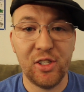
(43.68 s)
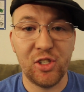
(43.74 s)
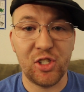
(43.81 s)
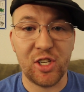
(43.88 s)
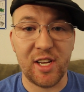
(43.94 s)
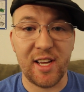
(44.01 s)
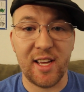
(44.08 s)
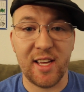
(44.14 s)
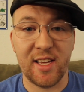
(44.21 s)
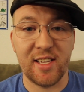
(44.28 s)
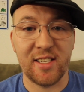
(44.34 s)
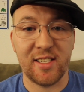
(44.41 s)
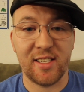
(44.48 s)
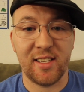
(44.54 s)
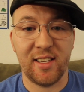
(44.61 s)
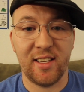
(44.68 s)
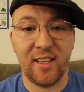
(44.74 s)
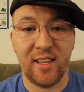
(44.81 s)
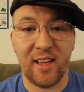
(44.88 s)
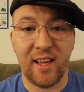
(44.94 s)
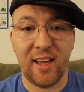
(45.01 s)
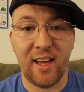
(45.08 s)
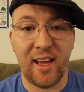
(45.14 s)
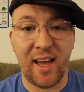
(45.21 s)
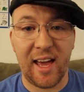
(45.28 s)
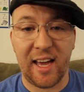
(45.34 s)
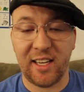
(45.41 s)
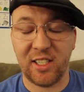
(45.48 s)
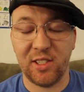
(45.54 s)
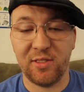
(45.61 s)
She is
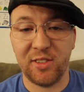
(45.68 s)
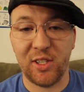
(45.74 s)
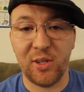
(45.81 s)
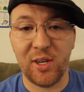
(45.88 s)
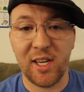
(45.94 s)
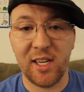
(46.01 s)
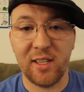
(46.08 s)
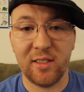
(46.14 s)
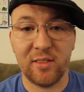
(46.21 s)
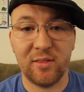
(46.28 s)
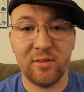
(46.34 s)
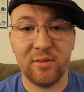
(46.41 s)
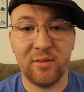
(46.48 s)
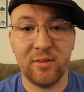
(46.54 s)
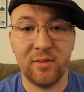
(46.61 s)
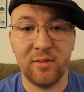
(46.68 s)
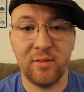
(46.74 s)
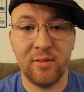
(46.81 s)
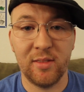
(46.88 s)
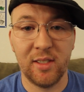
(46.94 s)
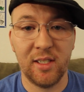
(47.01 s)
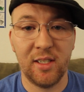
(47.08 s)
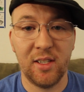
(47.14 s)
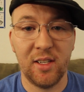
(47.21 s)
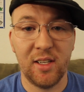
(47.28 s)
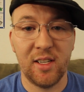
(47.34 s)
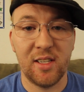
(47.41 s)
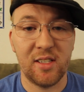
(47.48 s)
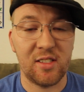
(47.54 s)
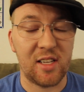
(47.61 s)
active duty,
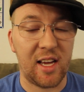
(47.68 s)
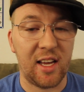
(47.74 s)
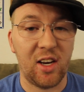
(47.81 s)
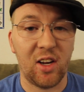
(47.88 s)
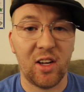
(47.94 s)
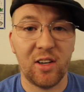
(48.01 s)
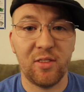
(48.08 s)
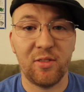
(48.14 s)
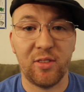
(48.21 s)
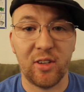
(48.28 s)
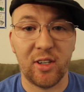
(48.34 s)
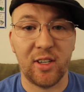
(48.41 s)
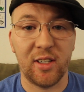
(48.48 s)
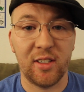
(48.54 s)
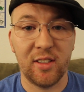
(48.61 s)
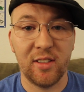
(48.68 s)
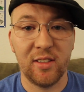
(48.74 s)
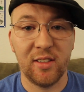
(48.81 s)
signed on for